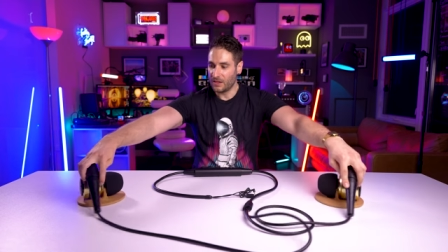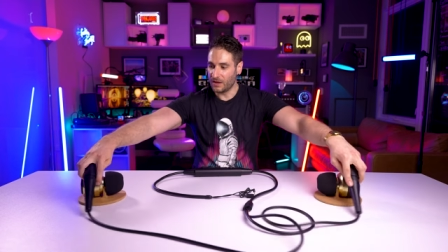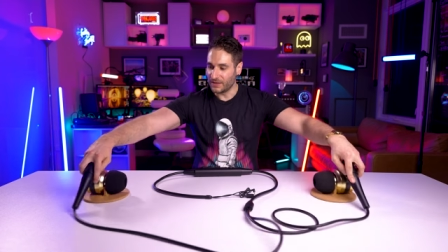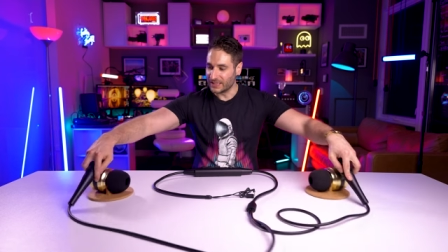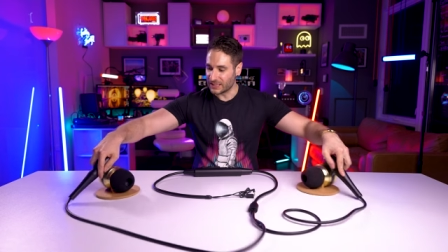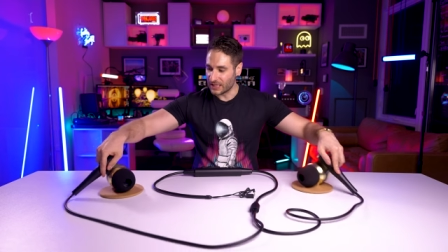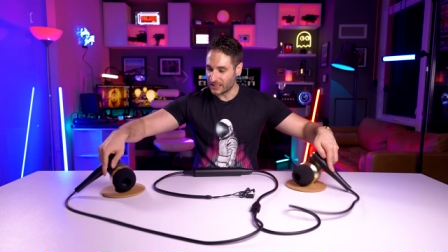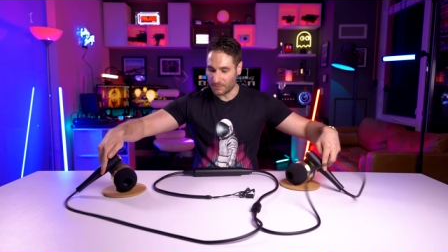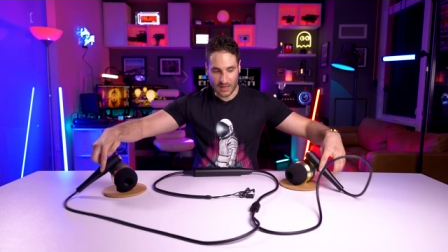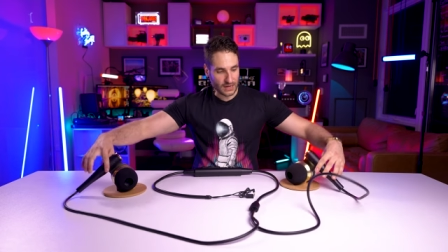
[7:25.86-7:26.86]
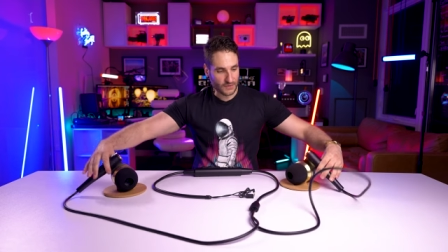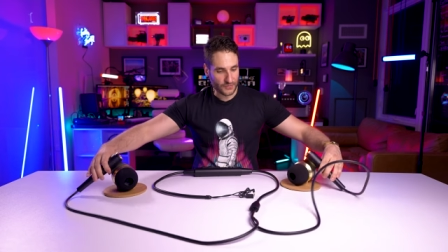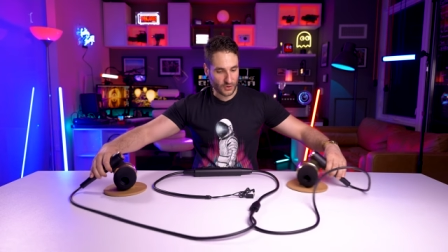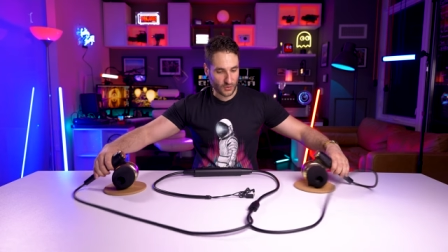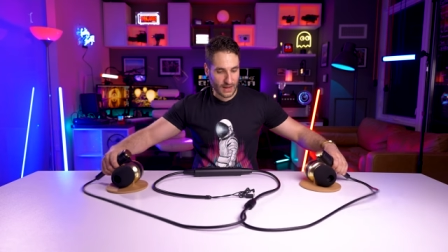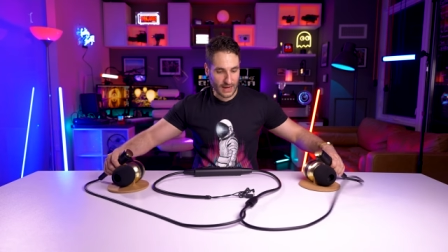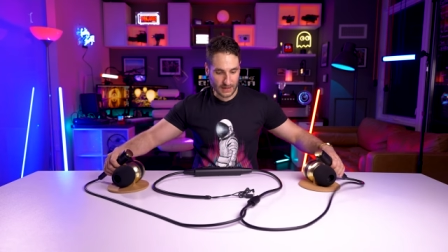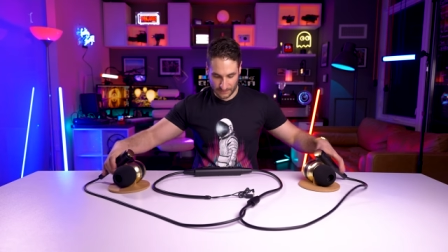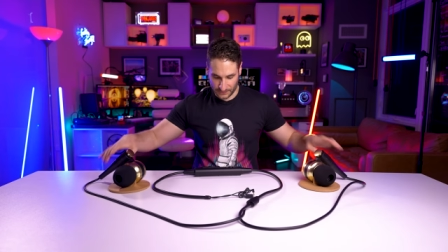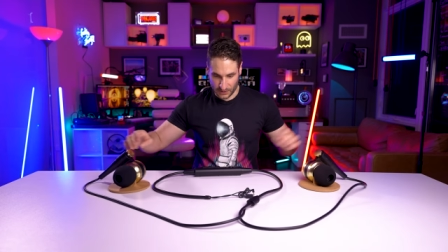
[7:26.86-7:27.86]
Look at these things, man. They're
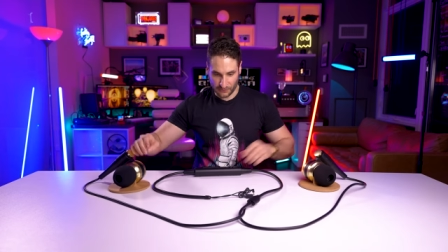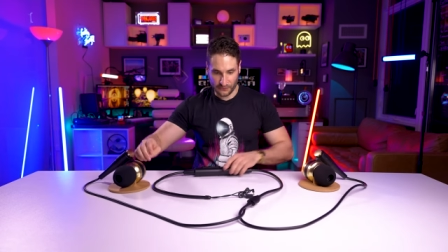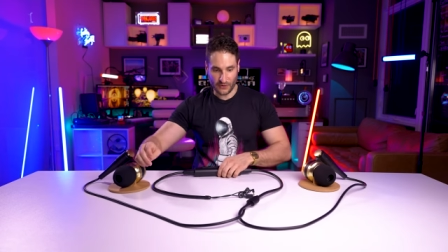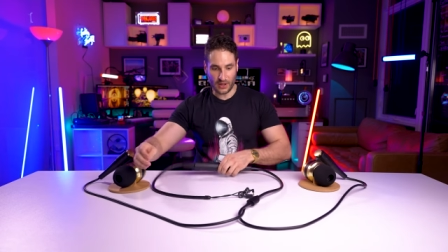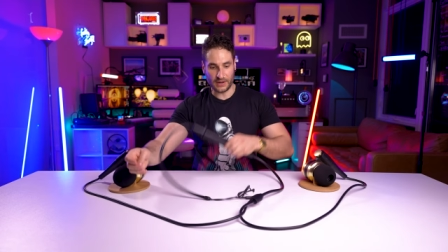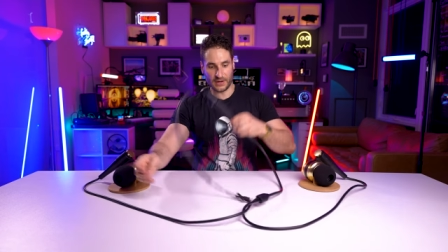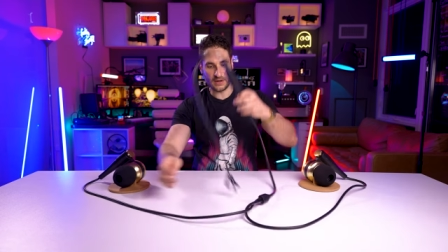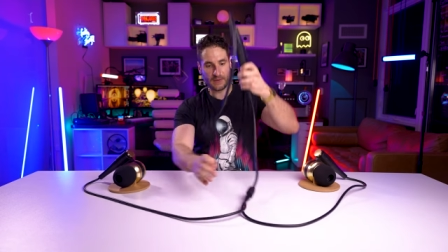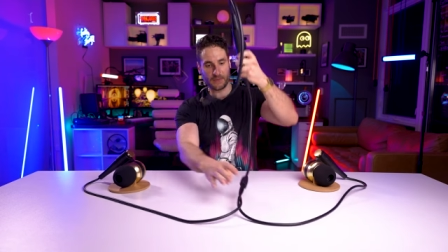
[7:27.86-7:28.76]
great, they're fun.